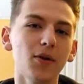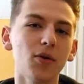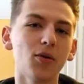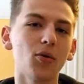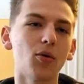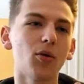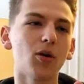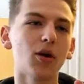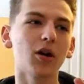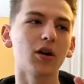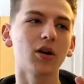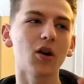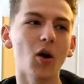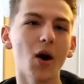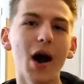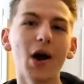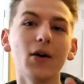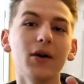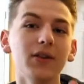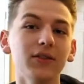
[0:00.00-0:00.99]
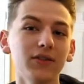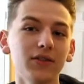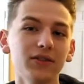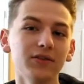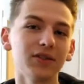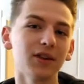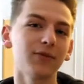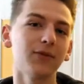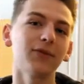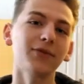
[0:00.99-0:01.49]
or go out and do
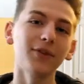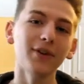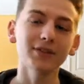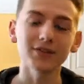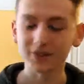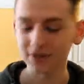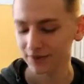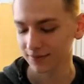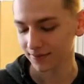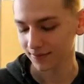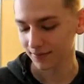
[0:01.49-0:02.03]
stuff with friends.